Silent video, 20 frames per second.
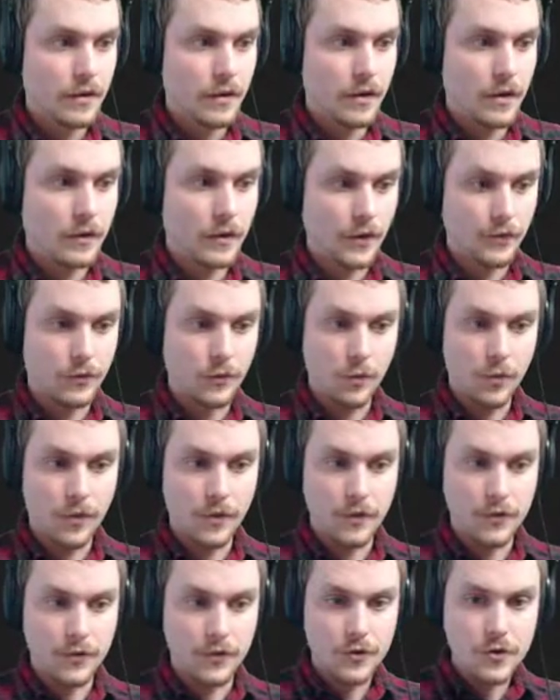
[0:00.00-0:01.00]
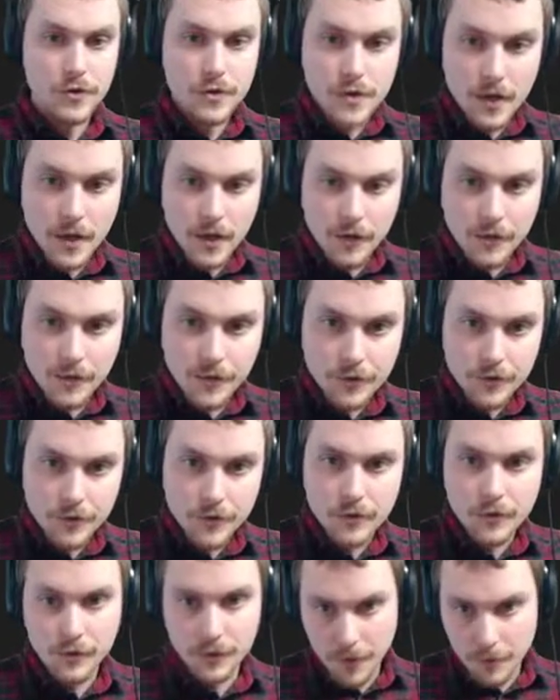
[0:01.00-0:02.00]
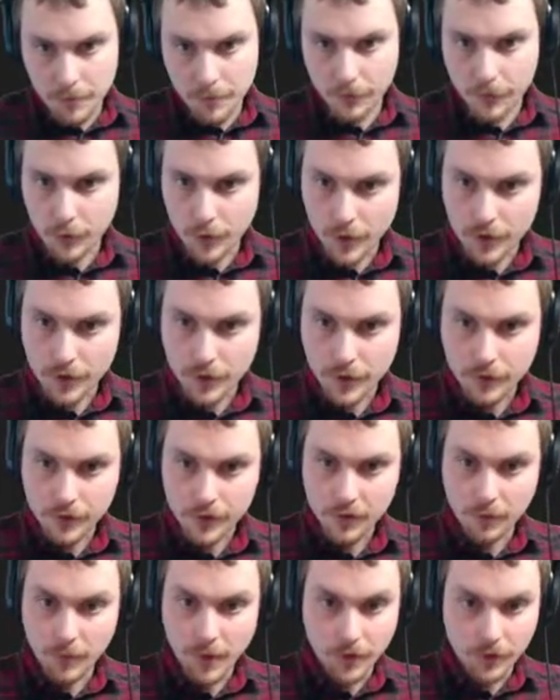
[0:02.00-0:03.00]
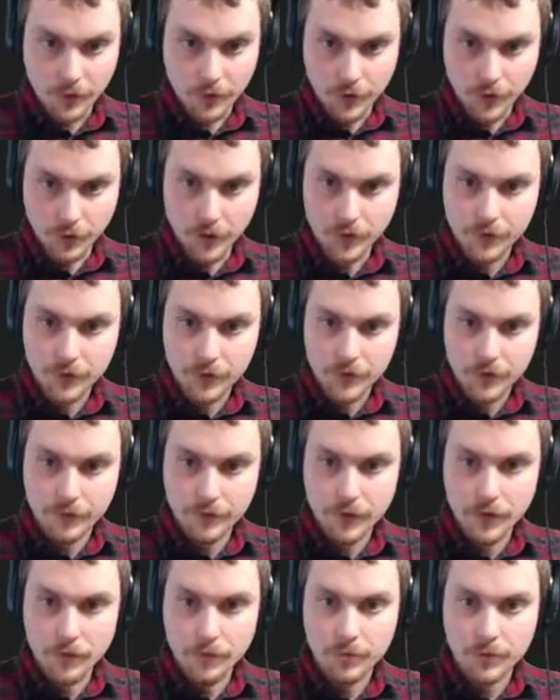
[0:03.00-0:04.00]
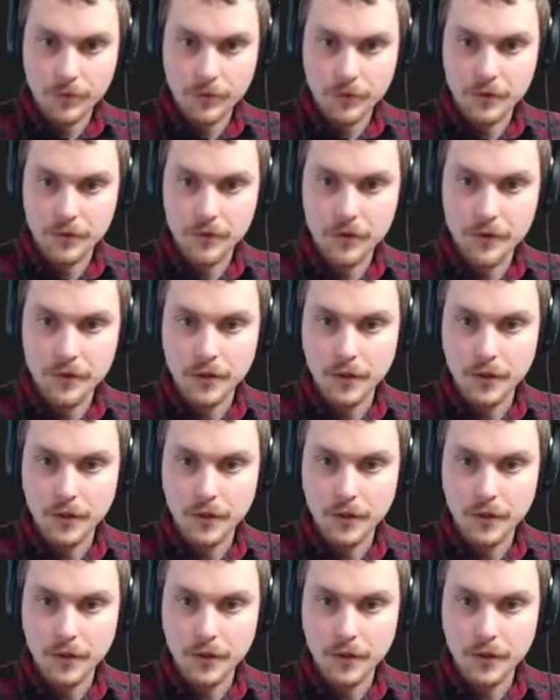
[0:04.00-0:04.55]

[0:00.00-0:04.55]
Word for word: Okay, so what this should now do is, yep, before you connect the stack, make sure you trust this developer.